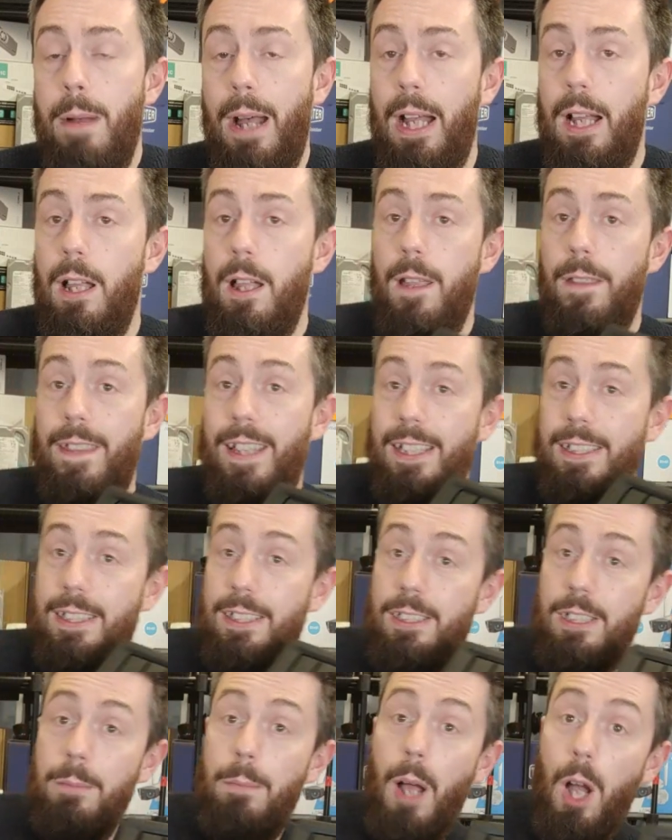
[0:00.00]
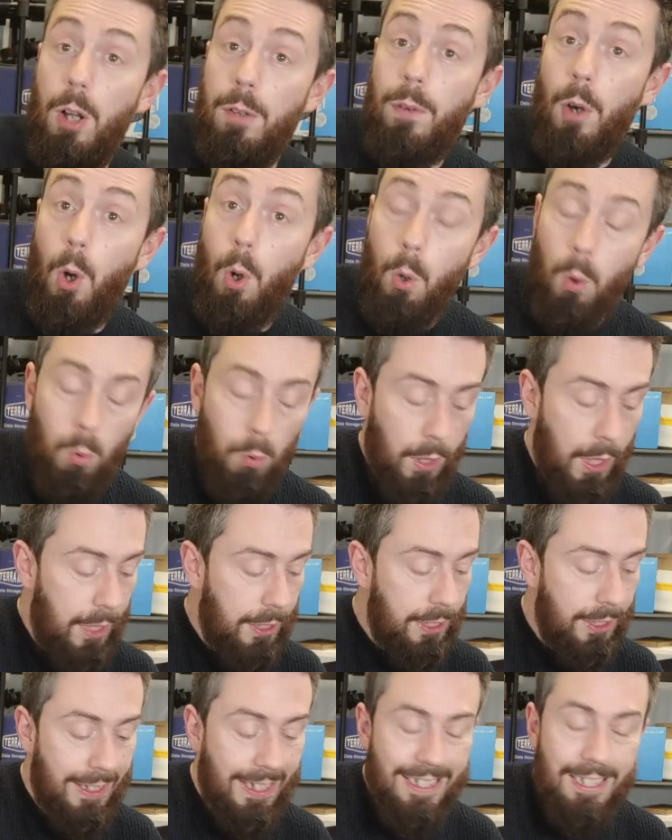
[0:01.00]
But this system overall
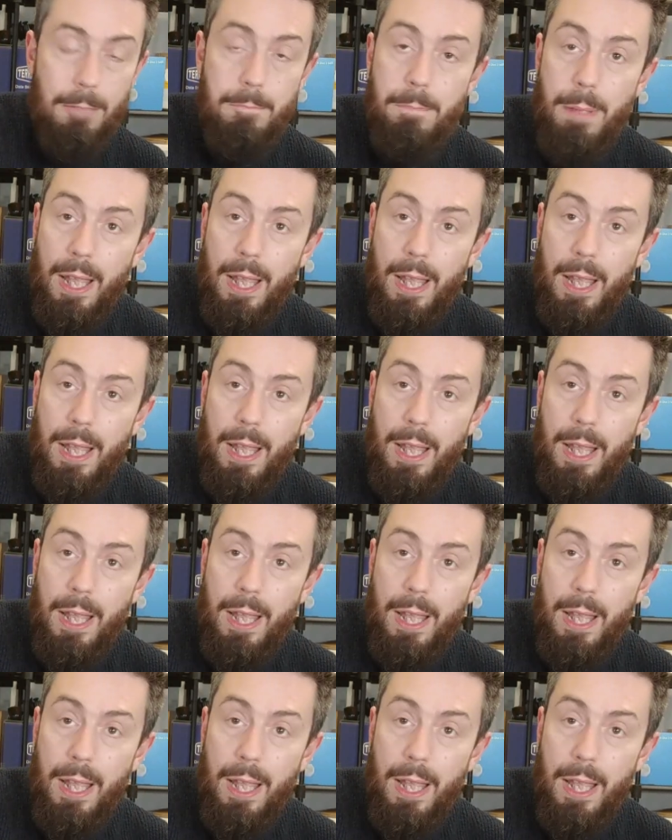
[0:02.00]
just does